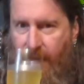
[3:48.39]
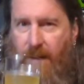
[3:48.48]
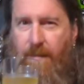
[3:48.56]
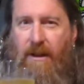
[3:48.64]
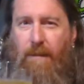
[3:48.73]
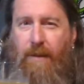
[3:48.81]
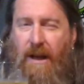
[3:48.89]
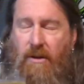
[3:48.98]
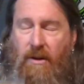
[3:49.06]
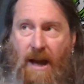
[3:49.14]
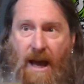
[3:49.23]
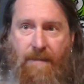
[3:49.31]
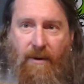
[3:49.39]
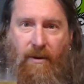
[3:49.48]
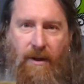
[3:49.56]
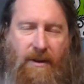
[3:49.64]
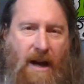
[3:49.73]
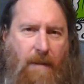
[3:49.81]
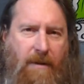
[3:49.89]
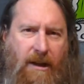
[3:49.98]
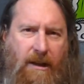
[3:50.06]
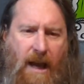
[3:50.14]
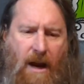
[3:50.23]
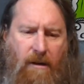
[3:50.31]
but the peach and apple are the
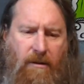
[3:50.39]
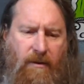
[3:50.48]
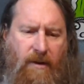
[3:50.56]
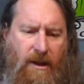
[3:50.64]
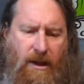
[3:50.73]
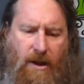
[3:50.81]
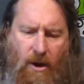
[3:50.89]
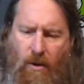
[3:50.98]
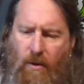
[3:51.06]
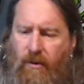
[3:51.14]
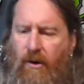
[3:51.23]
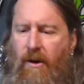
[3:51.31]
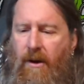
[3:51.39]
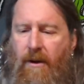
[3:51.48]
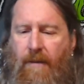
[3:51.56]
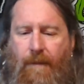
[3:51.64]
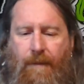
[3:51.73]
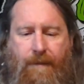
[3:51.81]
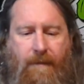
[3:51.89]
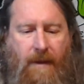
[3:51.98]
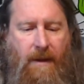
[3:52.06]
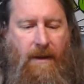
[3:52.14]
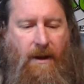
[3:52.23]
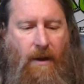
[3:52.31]
dominant characters in the nose.
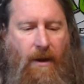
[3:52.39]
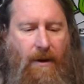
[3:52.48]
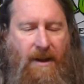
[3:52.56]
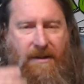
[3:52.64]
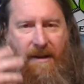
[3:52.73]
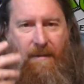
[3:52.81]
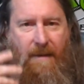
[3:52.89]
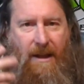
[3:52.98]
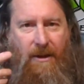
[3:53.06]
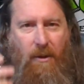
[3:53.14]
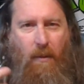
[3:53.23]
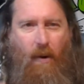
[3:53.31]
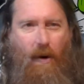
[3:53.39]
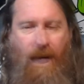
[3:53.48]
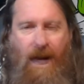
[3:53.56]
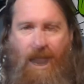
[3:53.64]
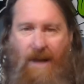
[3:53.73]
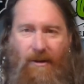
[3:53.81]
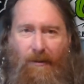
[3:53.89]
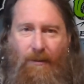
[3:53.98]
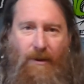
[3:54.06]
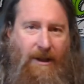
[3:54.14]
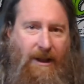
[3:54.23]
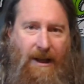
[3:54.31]
Although it is giving me a little warming. I just
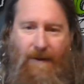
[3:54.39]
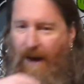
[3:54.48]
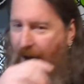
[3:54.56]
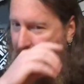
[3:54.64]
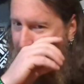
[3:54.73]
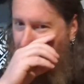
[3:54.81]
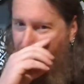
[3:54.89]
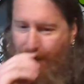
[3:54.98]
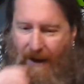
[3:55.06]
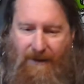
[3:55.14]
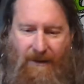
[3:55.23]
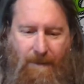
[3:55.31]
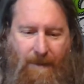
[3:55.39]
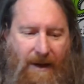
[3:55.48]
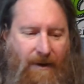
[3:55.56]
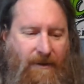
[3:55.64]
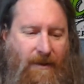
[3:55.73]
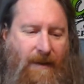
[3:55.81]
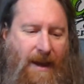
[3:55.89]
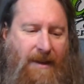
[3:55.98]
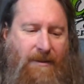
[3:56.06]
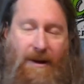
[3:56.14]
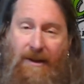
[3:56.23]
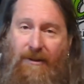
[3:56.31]
really love hot, spicy beers and
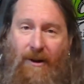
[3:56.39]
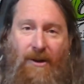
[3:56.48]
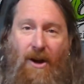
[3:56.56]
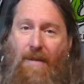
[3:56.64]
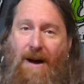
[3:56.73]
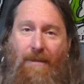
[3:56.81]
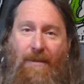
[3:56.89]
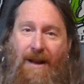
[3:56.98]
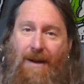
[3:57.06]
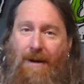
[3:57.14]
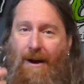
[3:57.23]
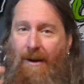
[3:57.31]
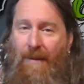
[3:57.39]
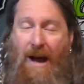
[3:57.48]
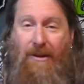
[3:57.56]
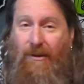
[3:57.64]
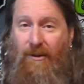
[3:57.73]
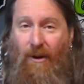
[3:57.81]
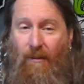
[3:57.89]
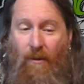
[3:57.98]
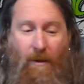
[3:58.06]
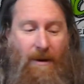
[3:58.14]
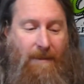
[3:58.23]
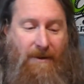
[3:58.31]
things. And when I start talking about them, thinking about them, I just start
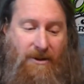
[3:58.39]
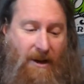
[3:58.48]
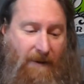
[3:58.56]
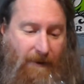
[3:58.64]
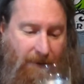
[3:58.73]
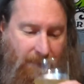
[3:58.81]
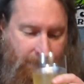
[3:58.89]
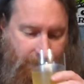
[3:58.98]
warming up in general.